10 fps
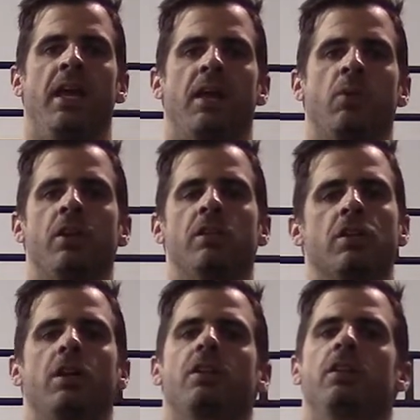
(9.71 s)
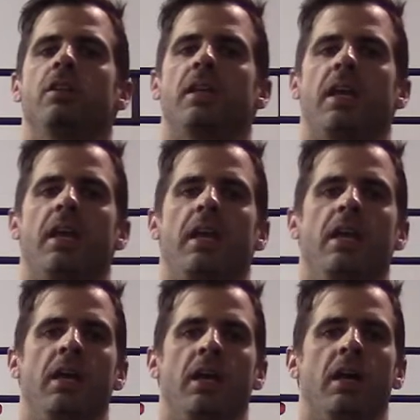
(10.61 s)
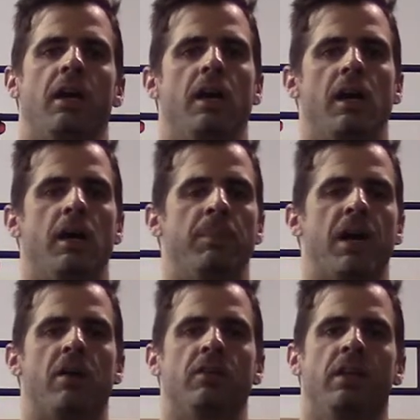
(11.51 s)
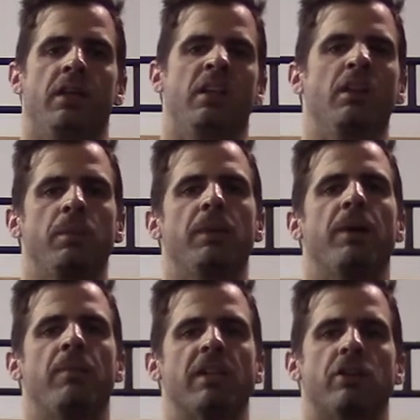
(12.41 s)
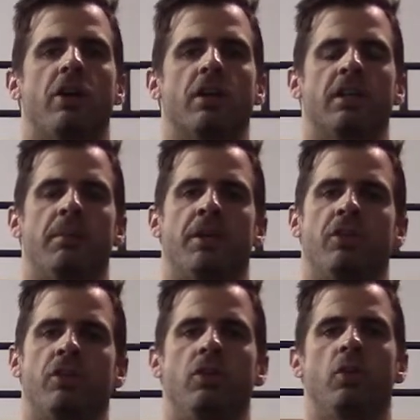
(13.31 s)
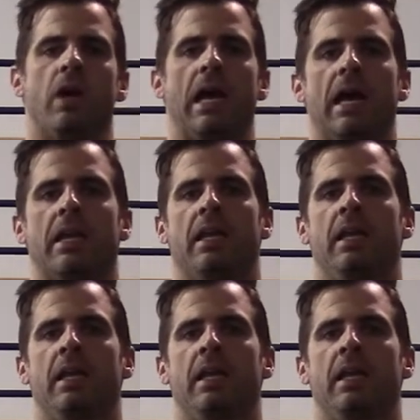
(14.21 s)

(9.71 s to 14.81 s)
and I wanted to talk to you today about a little bit about my talk that I'm going to do at